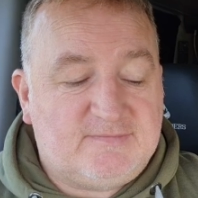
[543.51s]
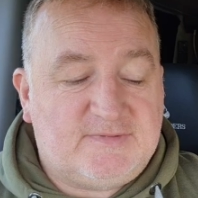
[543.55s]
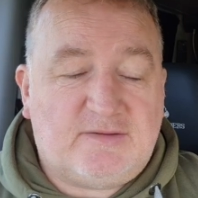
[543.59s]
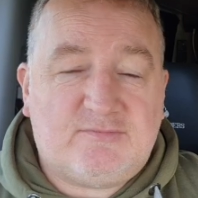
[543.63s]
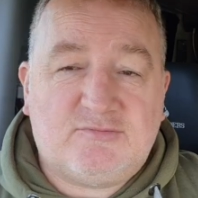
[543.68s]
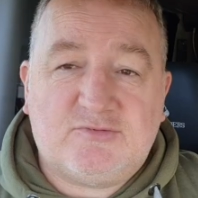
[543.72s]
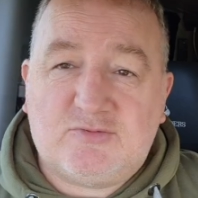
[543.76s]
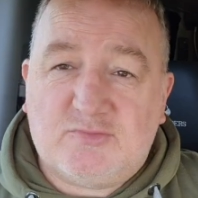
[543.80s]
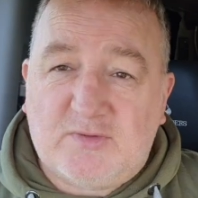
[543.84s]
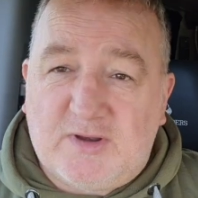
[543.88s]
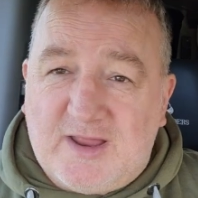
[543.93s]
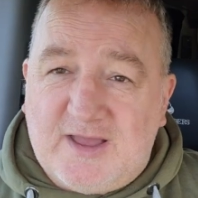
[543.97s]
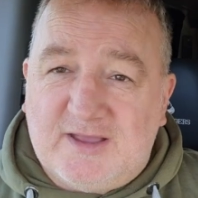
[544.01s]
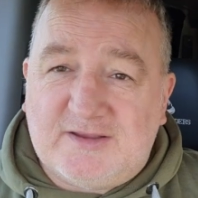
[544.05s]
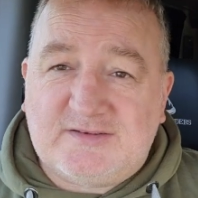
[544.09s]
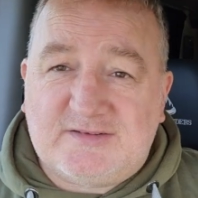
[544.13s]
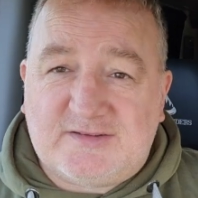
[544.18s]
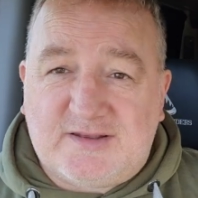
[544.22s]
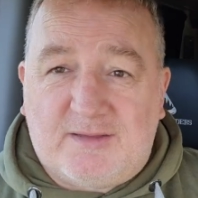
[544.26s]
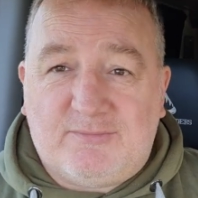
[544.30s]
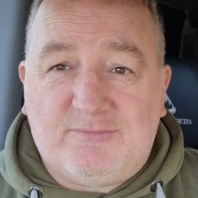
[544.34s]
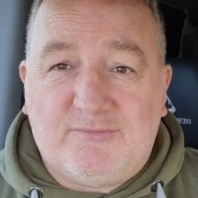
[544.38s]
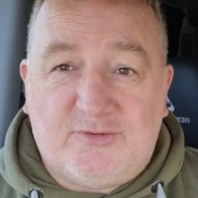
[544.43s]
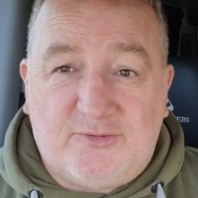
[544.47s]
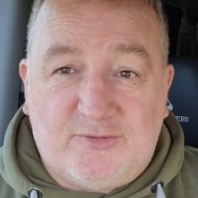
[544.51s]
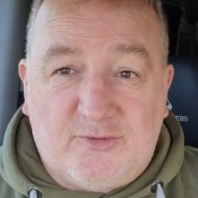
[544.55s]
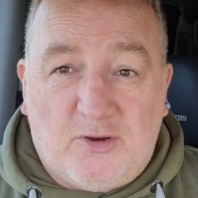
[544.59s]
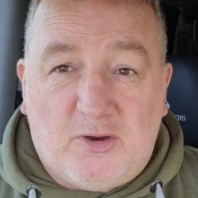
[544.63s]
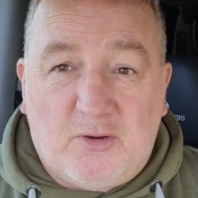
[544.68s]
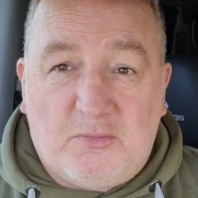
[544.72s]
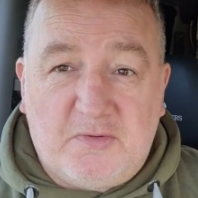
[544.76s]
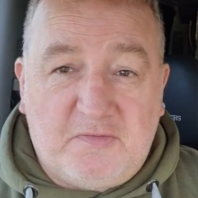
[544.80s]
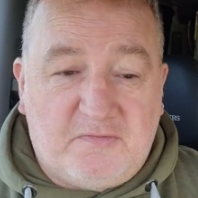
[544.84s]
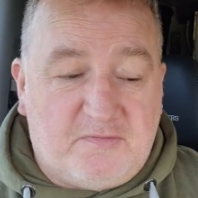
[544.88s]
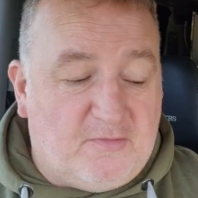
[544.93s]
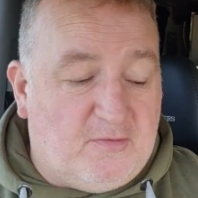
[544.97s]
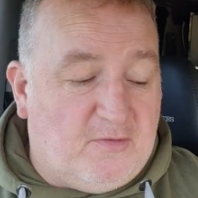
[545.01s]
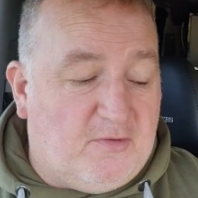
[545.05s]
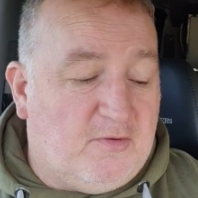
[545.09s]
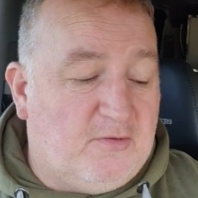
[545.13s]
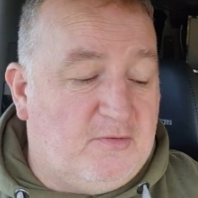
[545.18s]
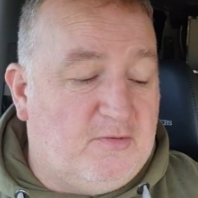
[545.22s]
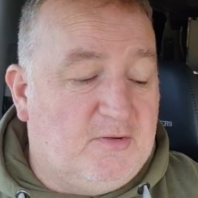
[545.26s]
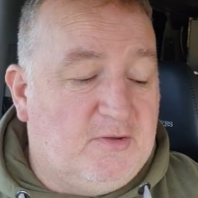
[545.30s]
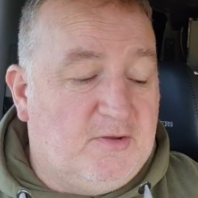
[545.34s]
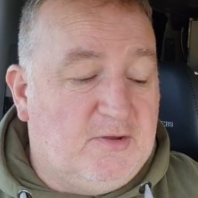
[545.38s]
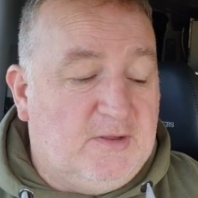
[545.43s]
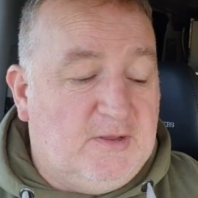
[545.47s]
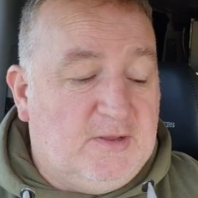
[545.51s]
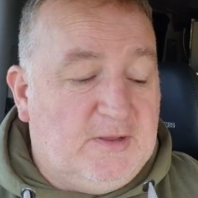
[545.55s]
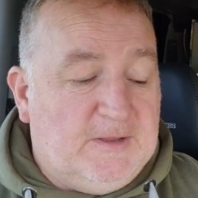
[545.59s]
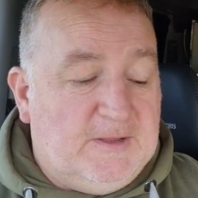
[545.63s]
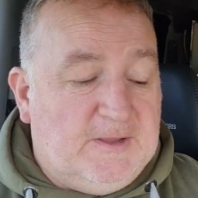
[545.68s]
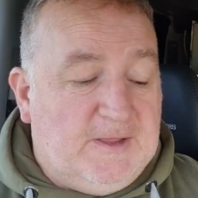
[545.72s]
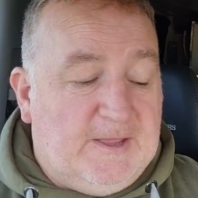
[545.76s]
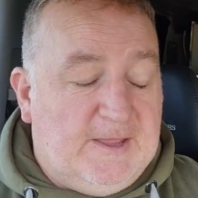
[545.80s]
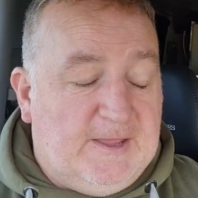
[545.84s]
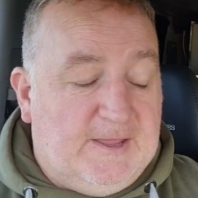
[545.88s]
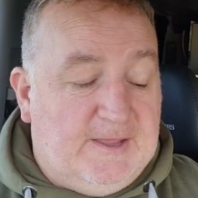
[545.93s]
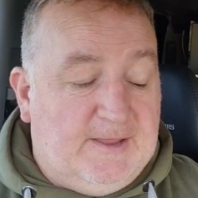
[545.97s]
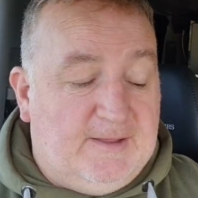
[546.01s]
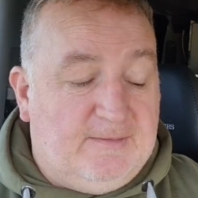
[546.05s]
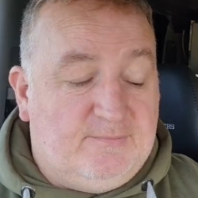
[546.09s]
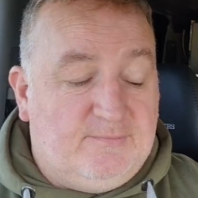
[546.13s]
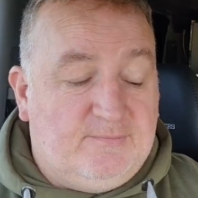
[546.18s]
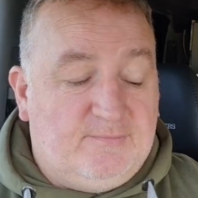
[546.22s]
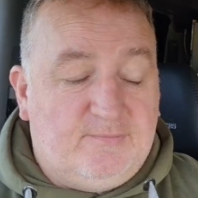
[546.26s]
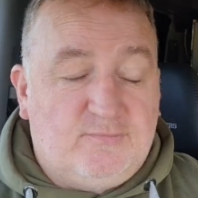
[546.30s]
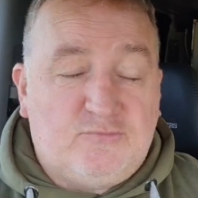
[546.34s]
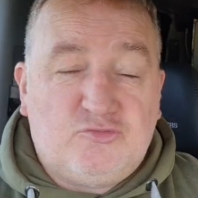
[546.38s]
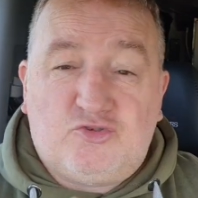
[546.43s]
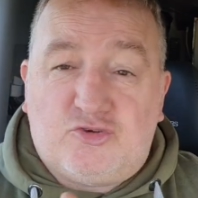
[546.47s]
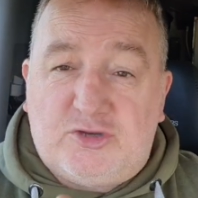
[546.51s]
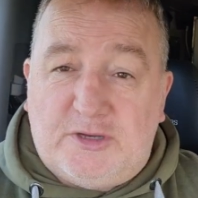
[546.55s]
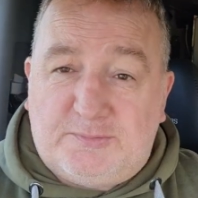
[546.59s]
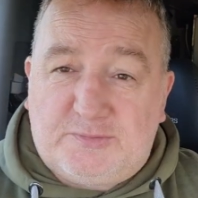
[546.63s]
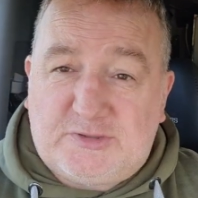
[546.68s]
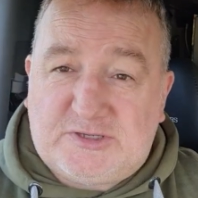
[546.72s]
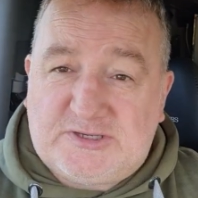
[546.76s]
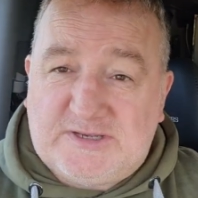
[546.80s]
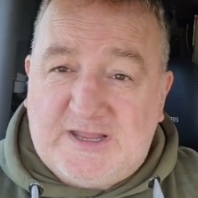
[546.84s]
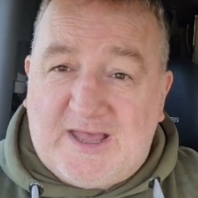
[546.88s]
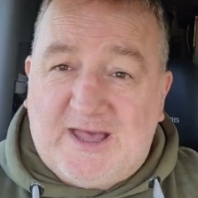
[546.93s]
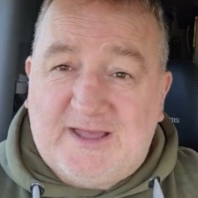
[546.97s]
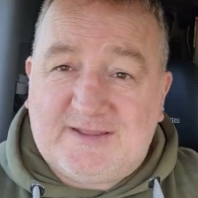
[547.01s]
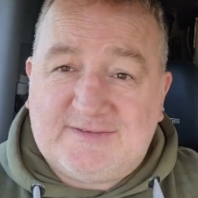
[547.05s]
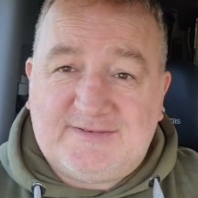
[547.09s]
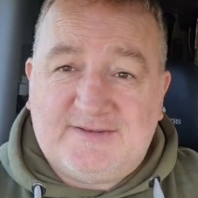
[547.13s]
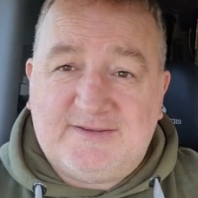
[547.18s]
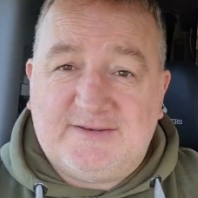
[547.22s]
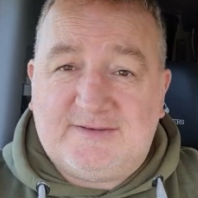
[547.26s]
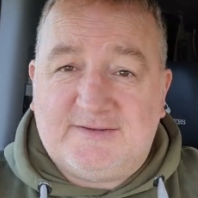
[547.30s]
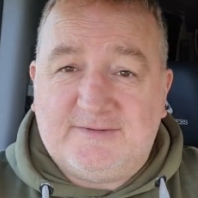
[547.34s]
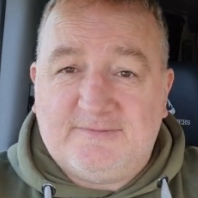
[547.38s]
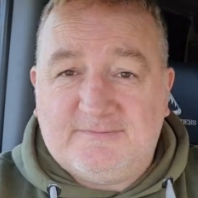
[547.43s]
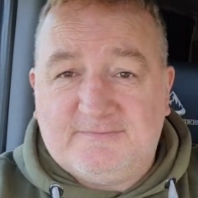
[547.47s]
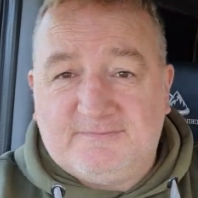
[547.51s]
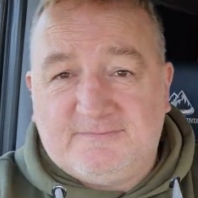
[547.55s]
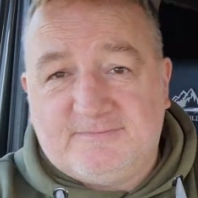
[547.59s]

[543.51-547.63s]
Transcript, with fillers: That was when I slammed the door before. Um, trip started.